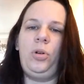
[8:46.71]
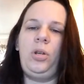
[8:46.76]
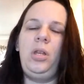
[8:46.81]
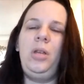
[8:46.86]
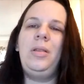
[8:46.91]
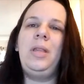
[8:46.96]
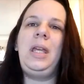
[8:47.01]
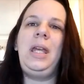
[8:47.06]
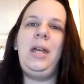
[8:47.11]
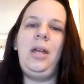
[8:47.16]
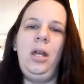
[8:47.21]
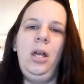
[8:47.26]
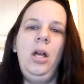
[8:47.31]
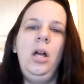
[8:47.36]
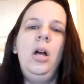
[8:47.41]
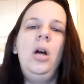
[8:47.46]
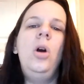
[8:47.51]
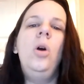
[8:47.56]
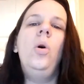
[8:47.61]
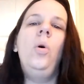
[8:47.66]
where you only get
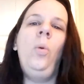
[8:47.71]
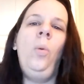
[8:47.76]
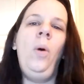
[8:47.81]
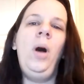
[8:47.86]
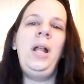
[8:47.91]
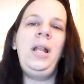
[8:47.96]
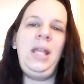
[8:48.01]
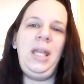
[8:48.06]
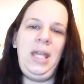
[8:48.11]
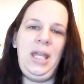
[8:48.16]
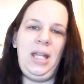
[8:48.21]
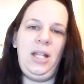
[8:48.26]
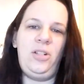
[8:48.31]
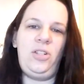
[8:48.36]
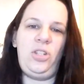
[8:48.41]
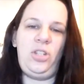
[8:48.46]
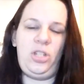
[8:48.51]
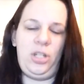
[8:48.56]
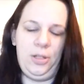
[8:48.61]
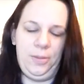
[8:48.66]
one
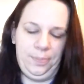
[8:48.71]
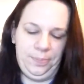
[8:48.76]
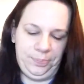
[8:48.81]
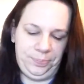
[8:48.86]
each.